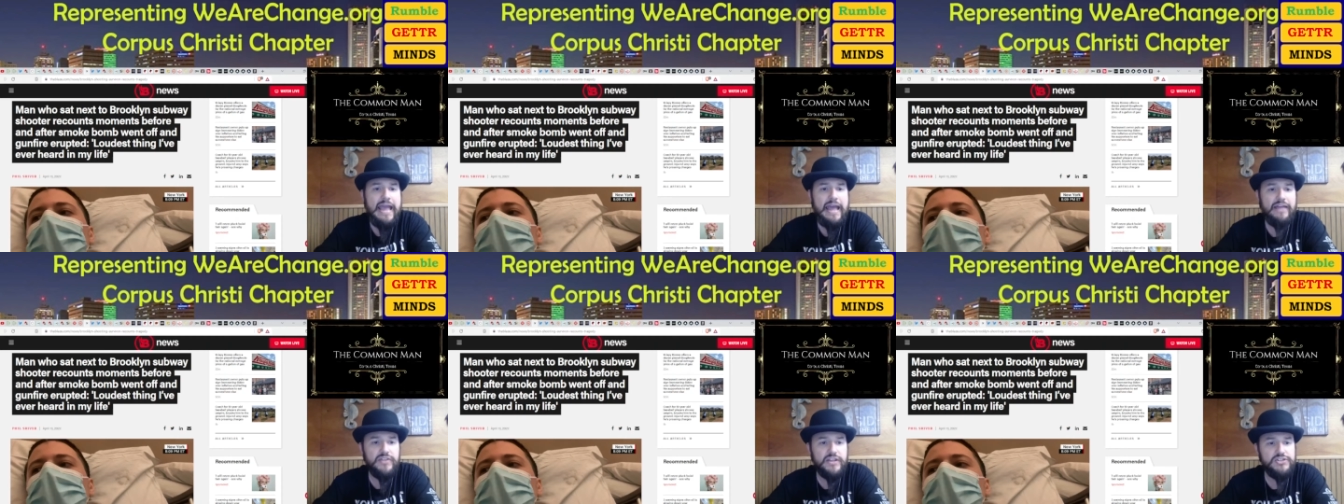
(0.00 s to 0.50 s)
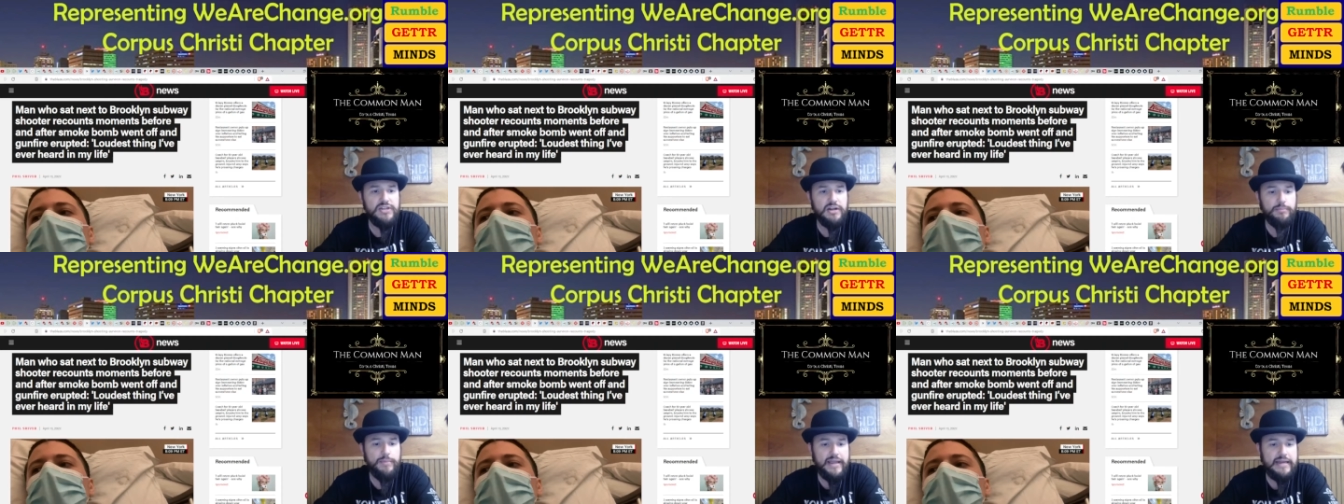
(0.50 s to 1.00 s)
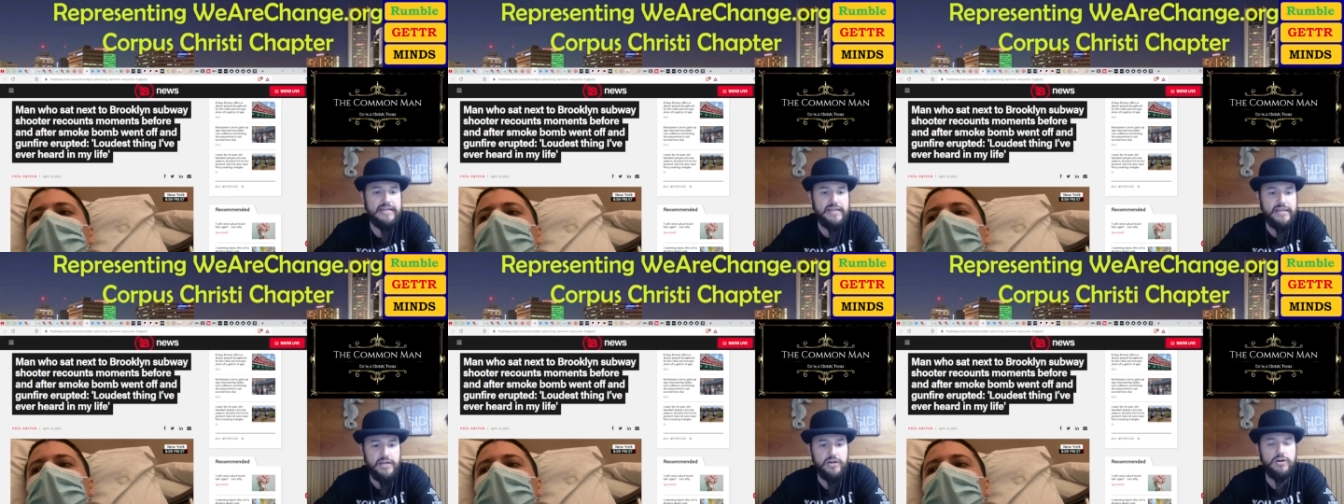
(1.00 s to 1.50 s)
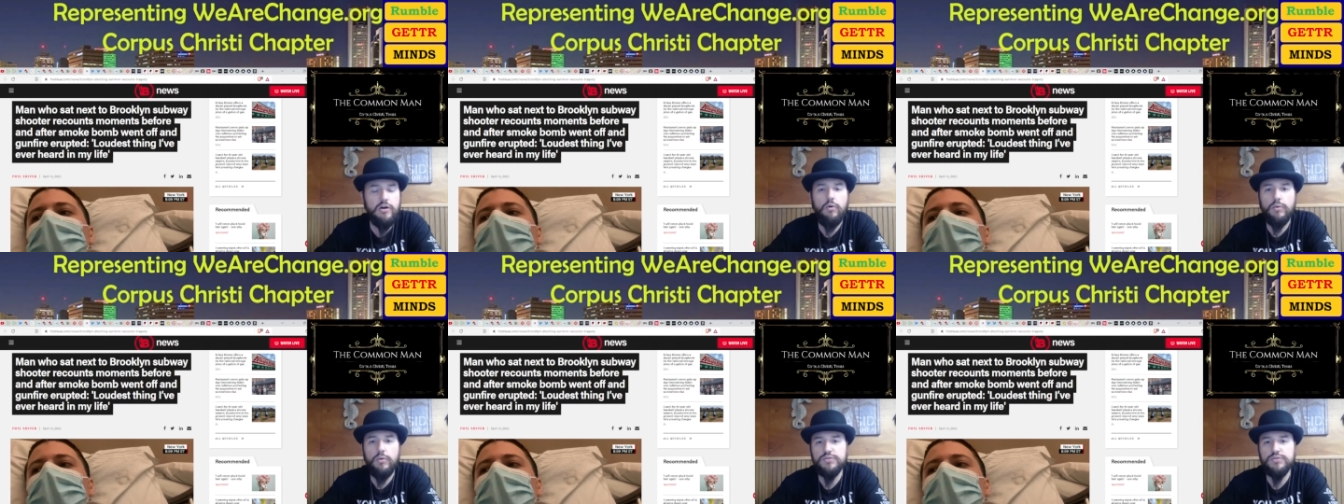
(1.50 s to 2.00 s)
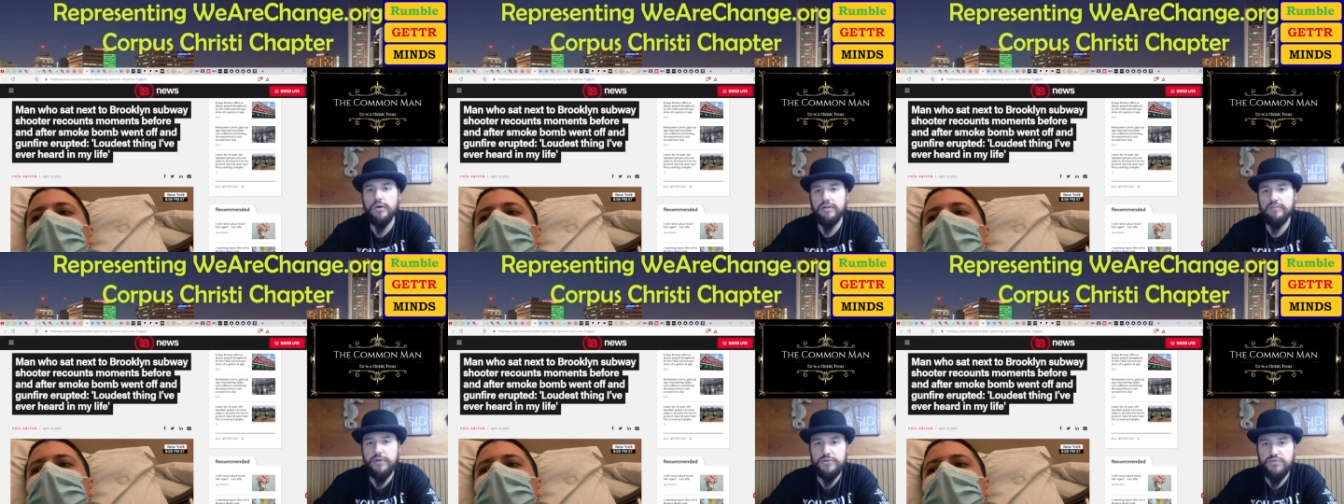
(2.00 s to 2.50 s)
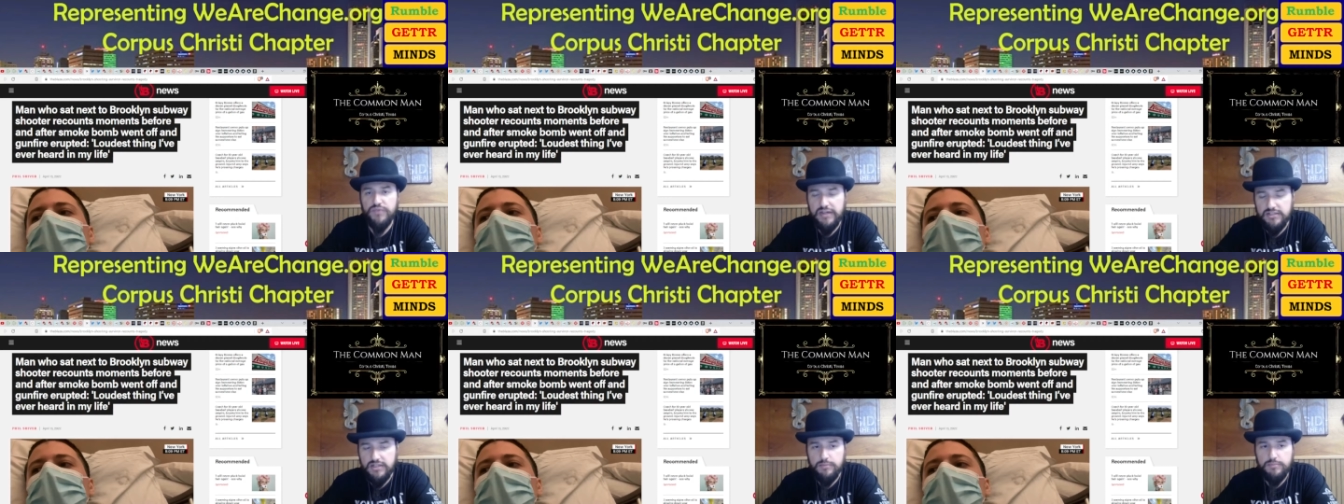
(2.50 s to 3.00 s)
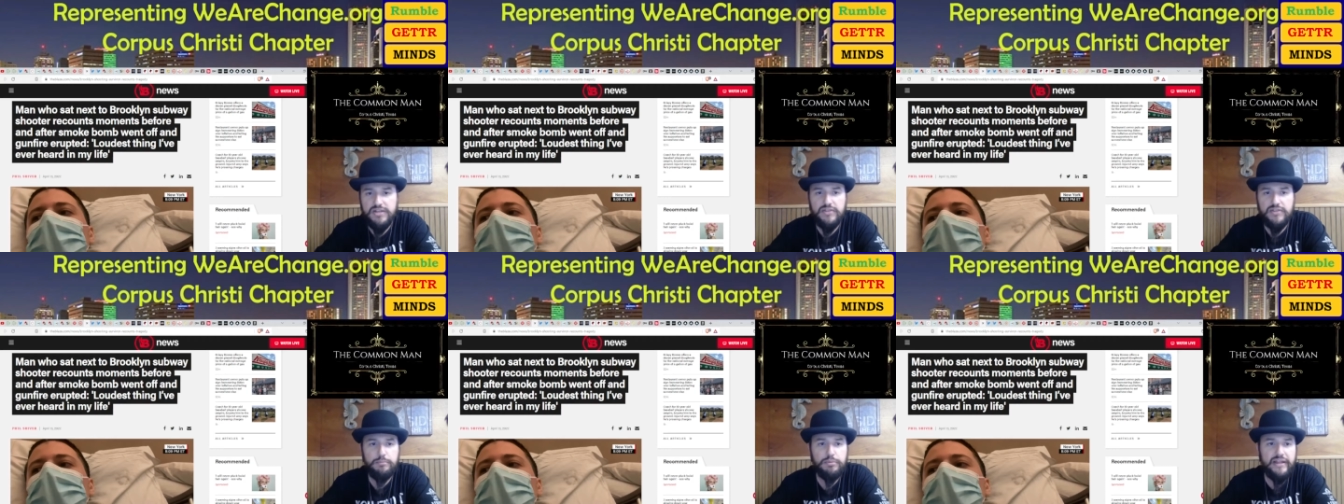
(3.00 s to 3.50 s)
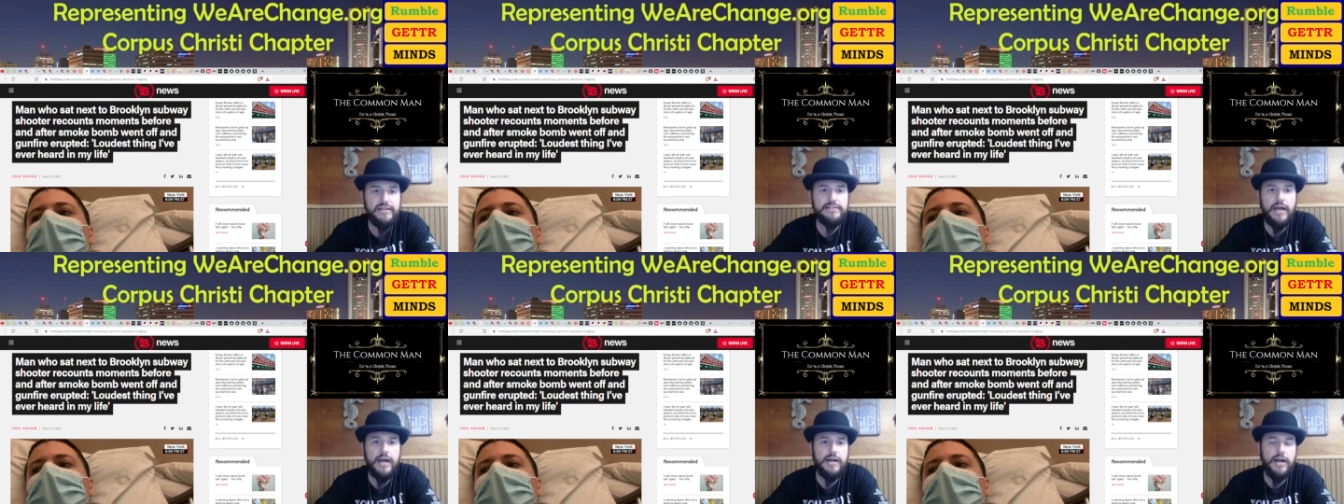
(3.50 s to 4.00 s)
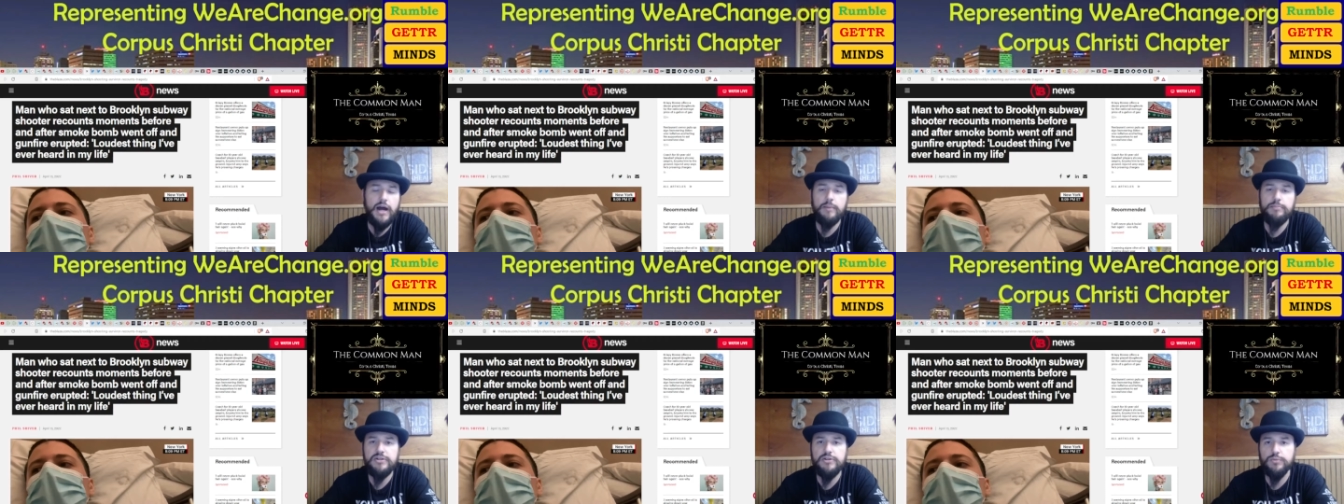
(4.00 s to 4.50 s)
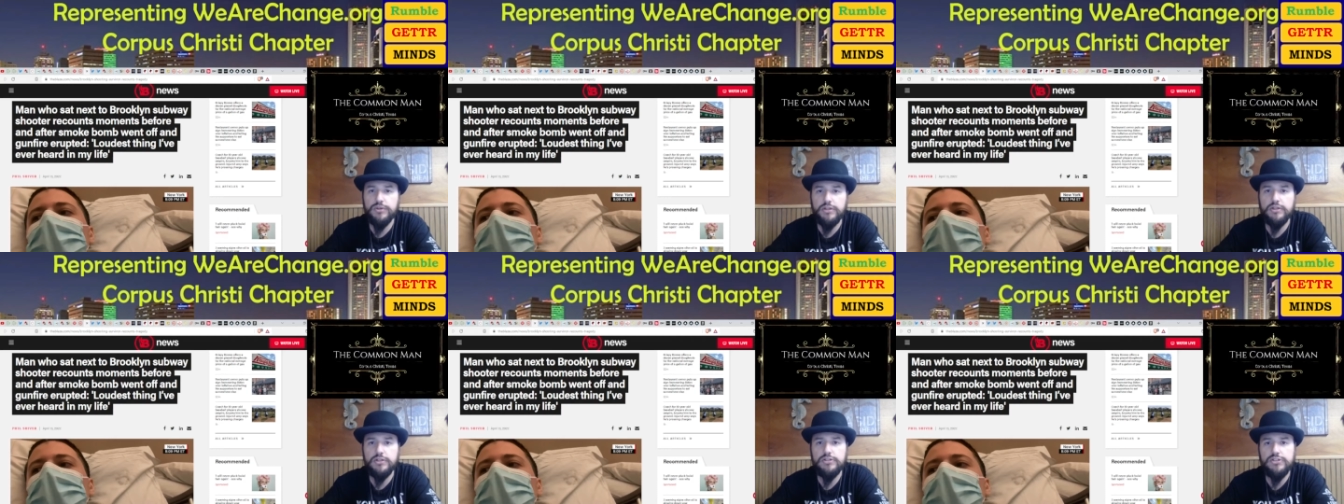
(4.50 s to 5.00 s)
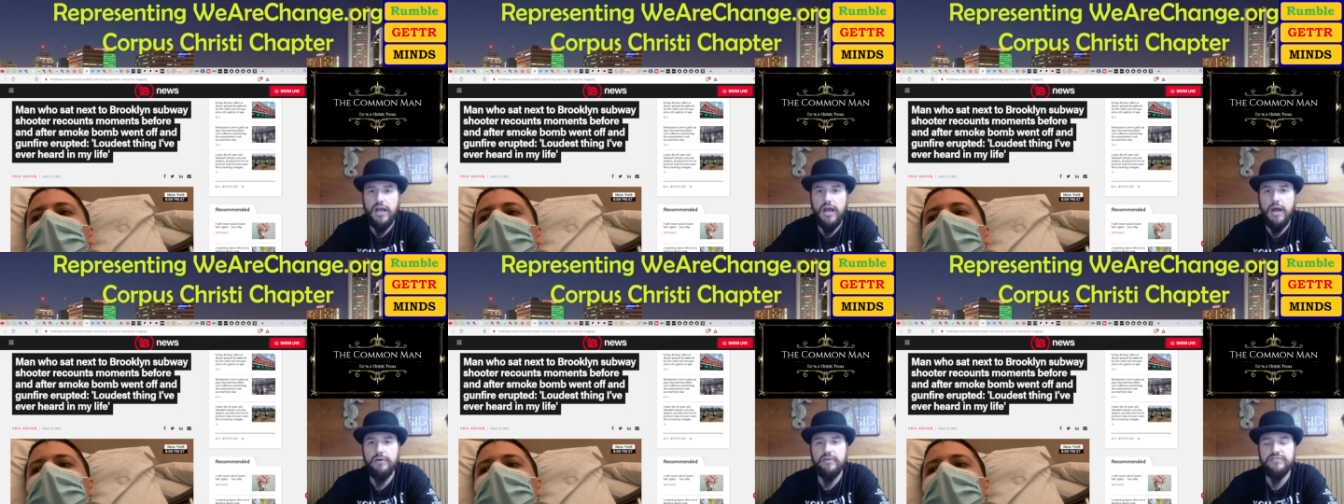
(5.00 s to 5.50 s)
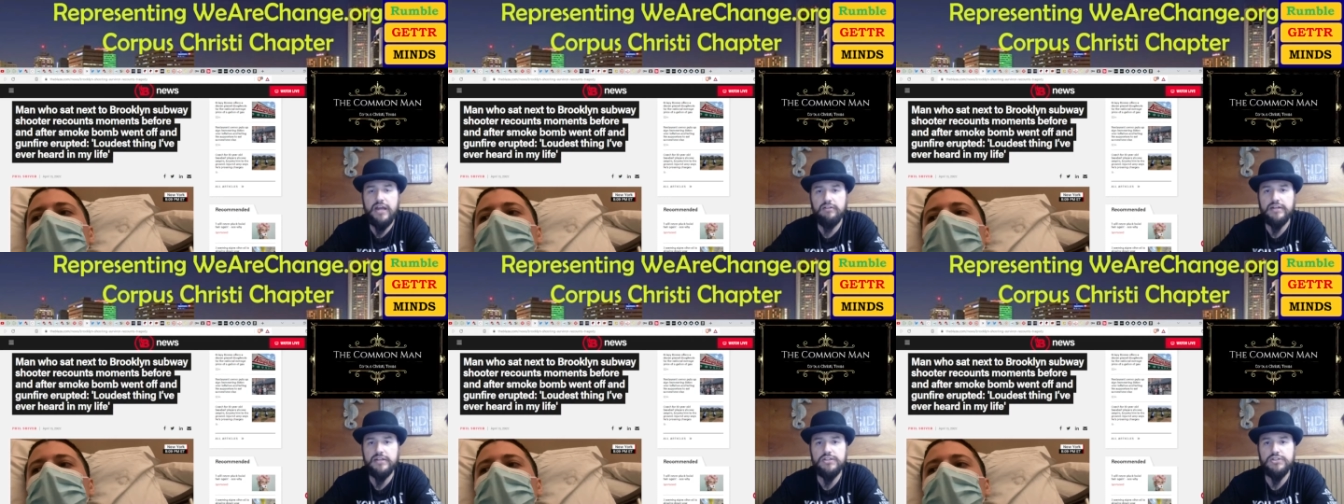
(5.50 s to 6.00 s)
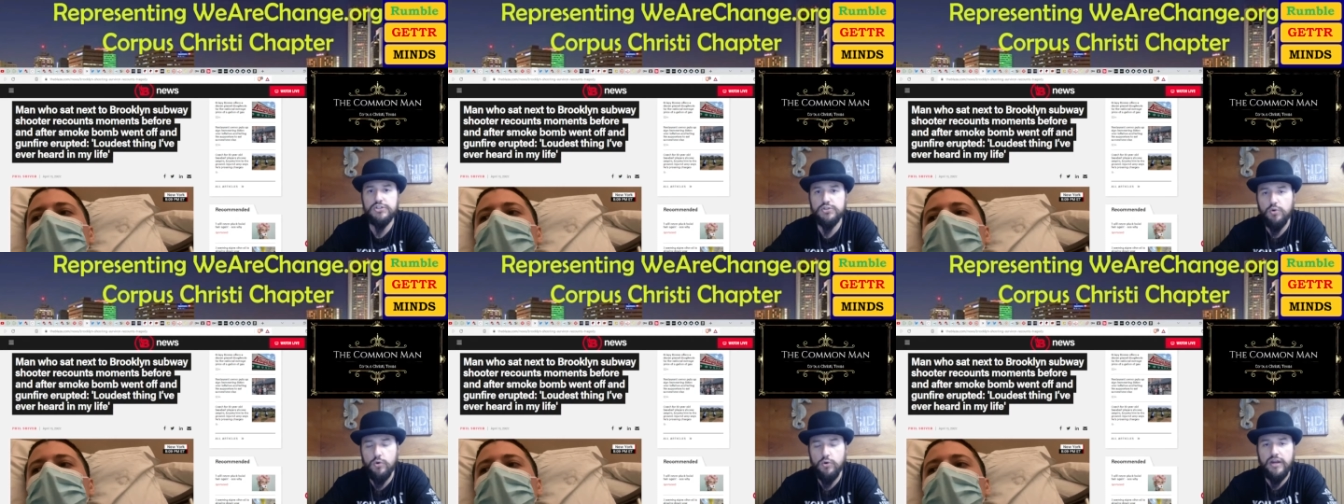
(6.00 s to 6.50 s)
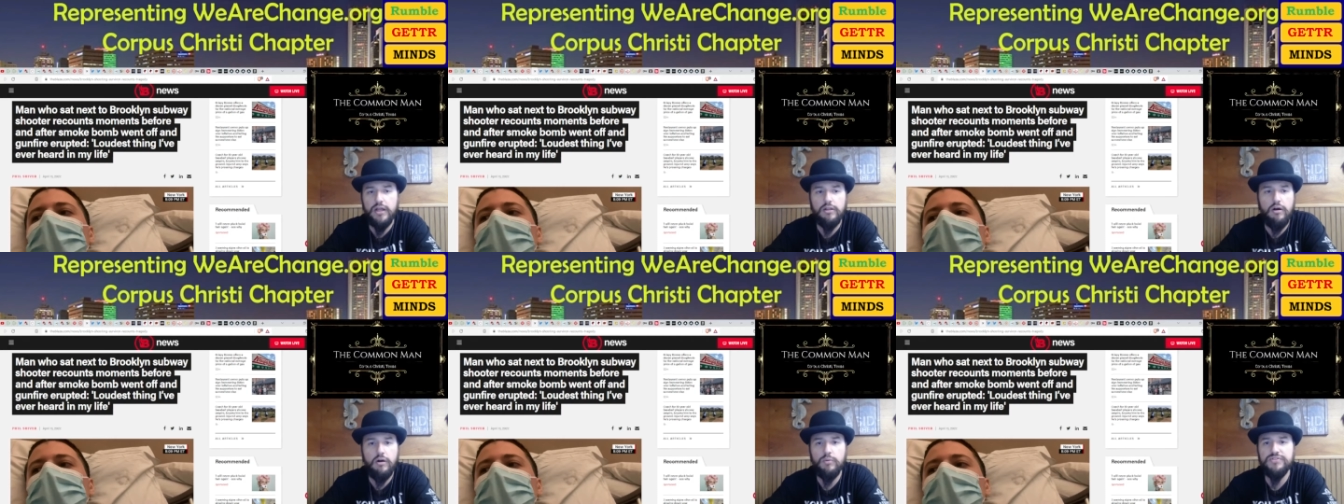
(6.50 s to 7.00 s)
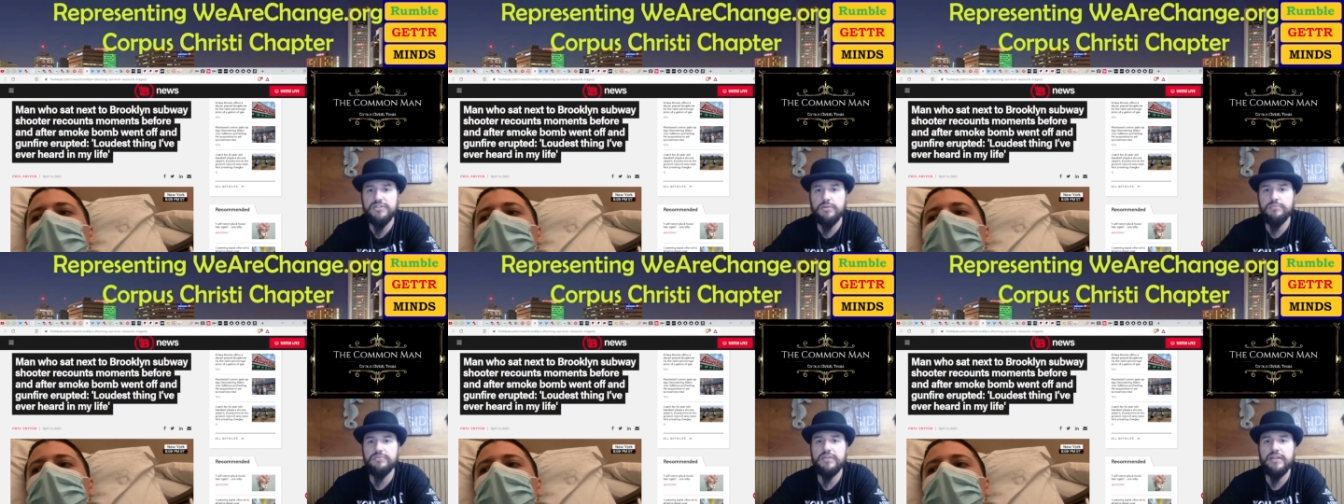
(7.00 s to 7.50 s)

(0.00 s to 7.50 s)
And this young man here was one of those victims. And theblaze.com did a really good job of telling his story along with some